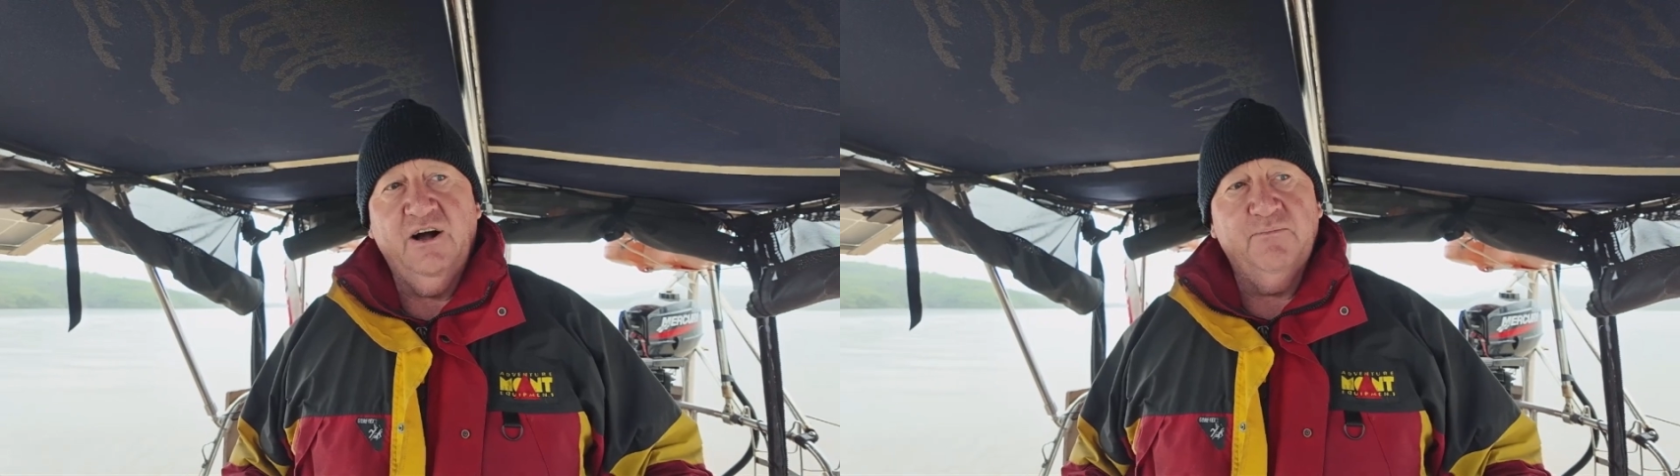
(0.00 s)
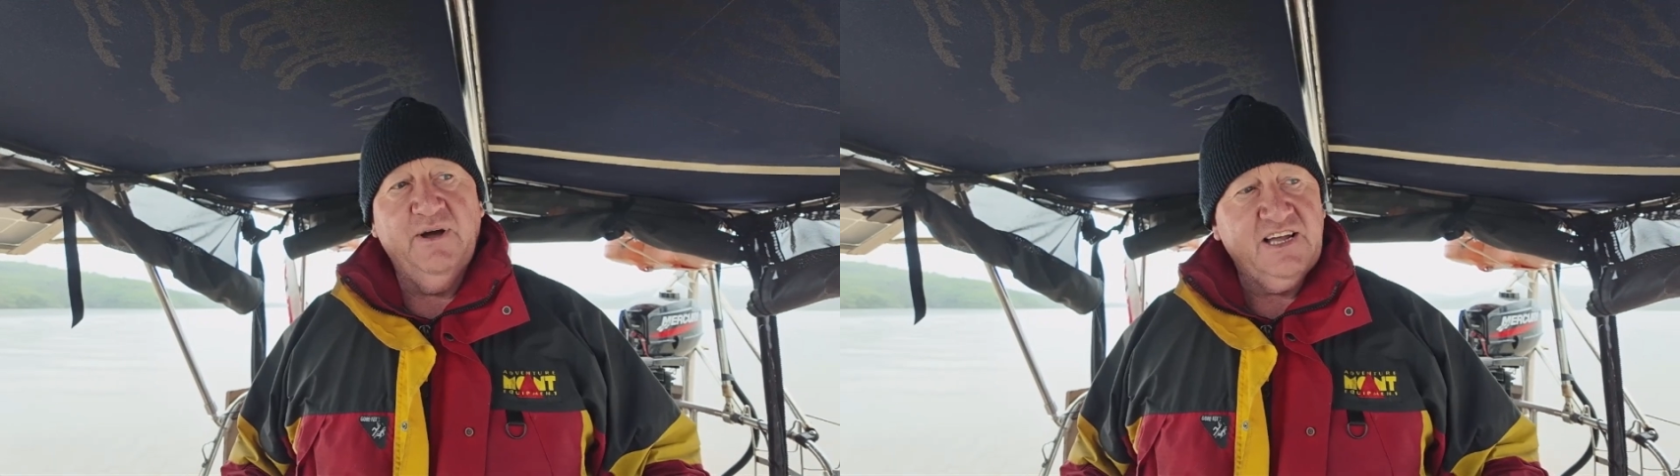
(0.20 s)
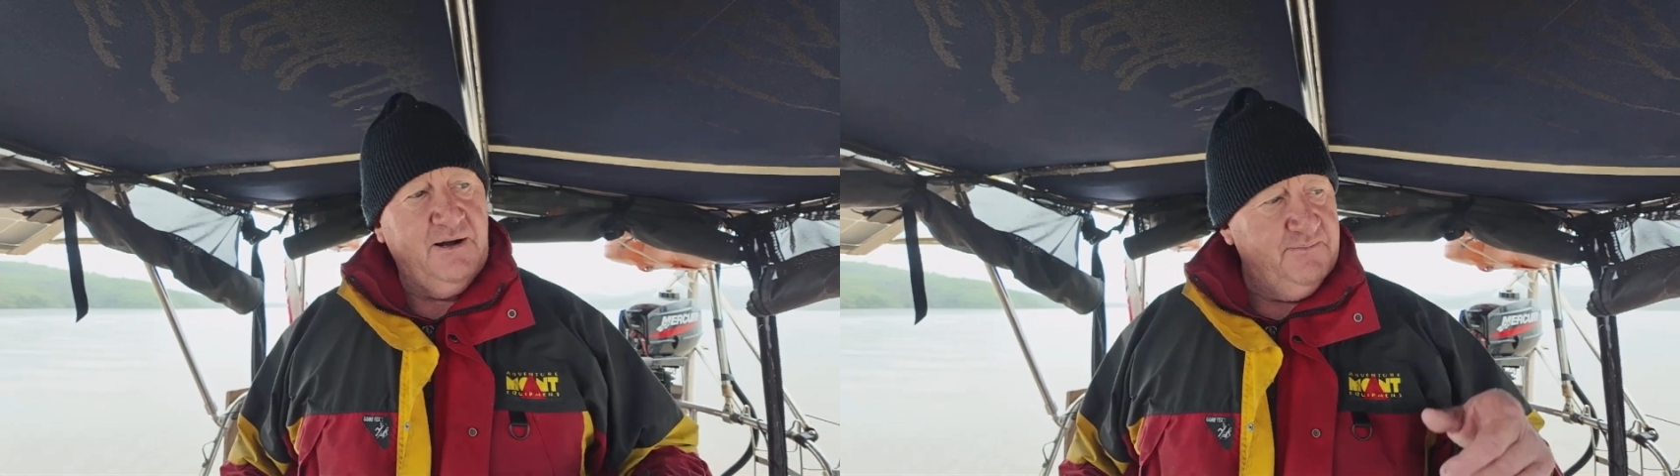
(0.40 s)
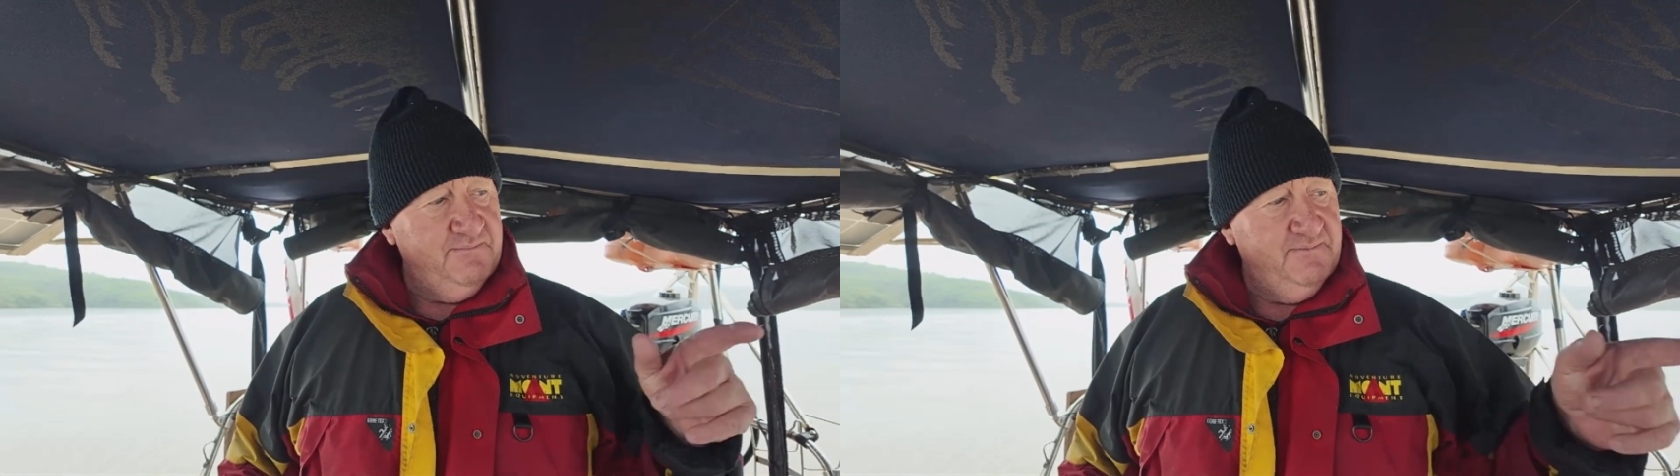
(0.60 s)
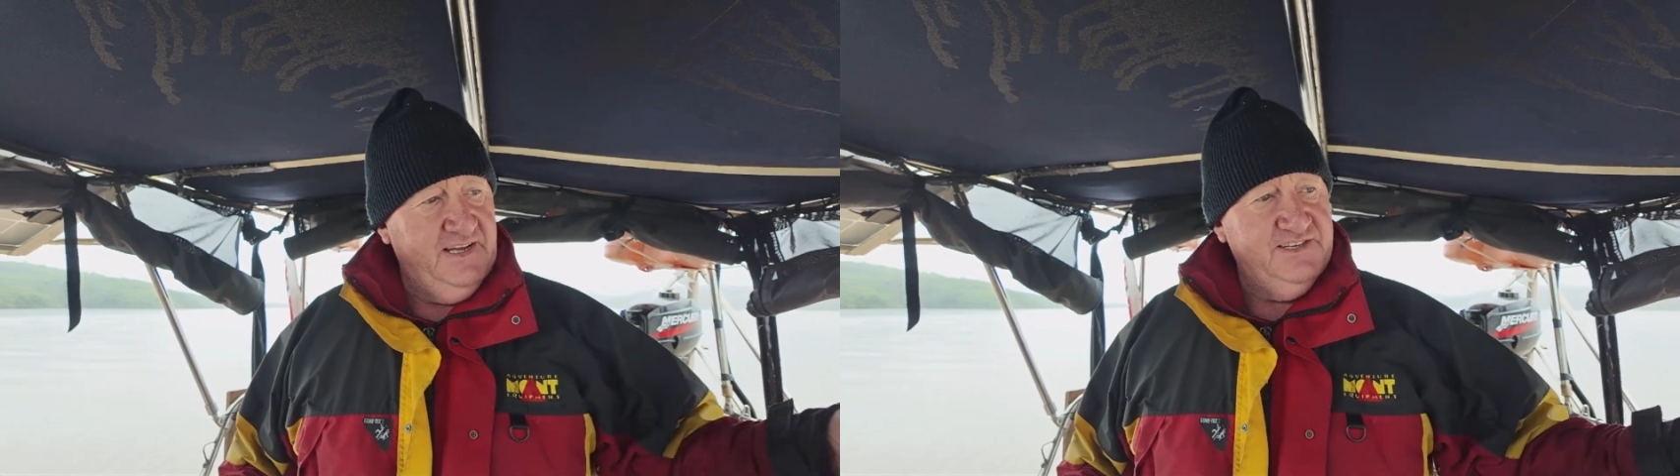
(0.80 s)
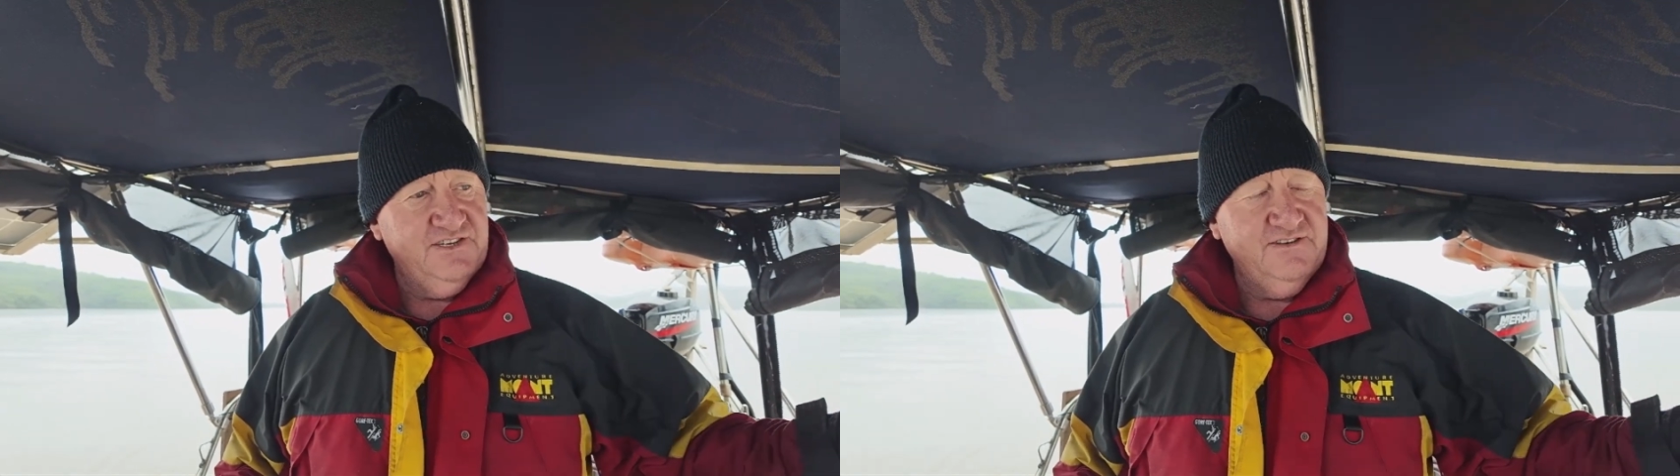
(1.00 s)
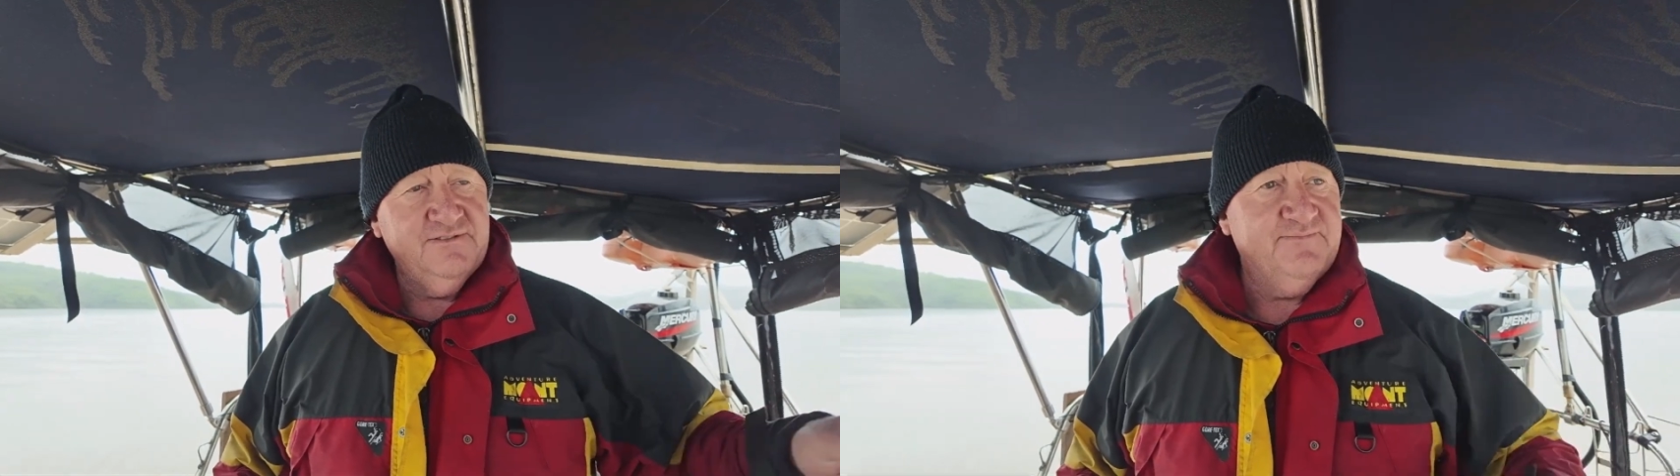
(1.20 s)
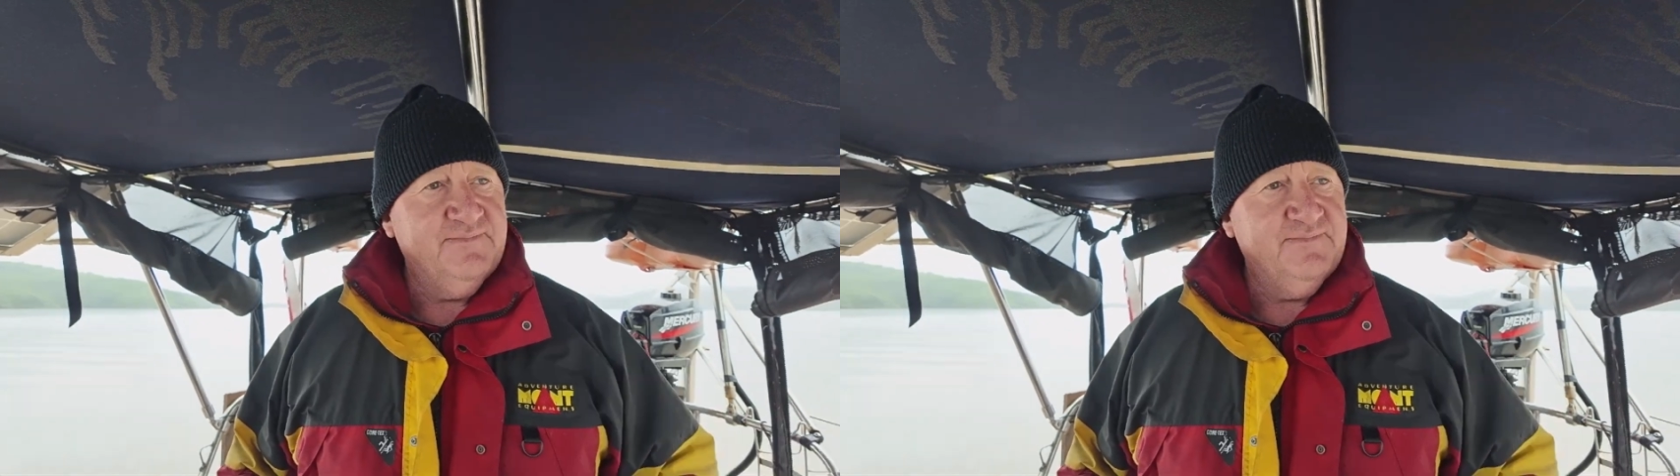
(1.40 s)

our backup engine,